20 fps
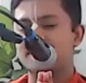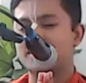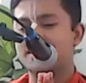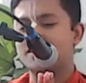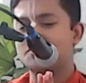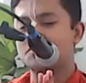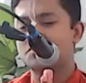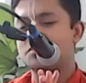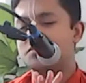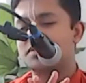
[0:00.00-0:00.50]
I
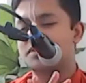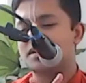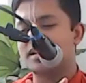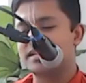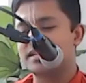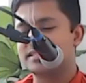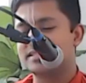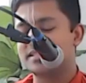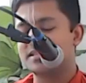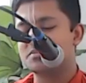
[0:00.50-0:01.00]
remember
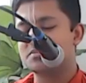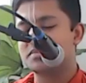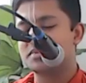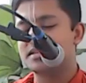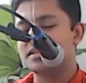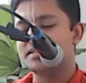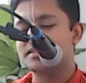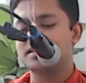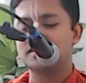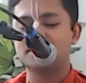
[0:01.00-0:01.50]
last time
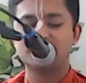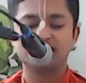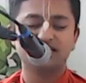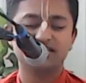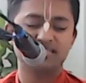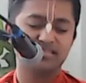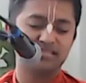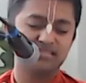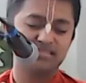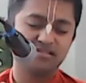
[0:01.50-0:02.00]
being
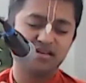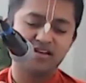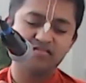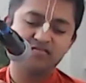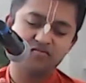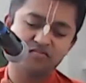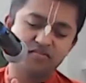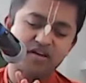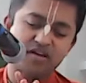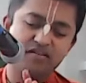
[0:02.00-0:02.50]
there.
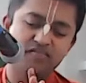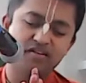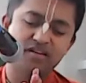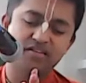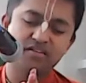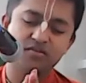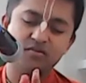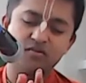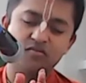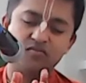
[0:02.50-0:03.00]
I've
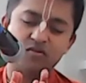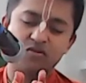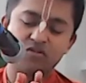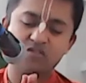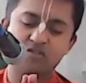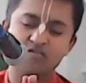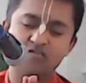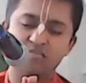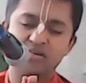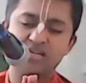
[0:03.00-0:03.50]
had the good
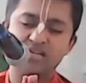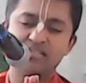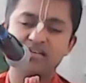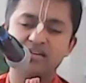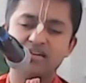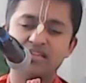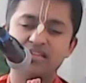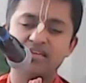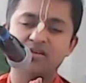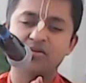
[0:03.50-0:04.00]
fortune of being
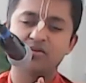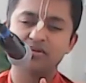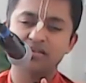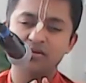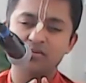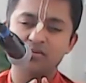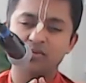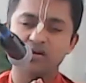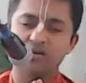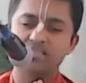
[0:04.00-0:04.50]
there, I think,
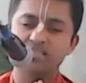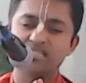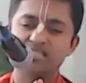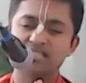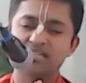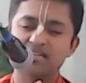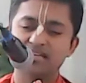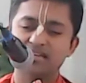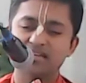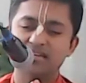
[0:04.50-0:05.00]
only
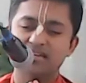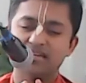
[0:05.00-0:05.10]
once.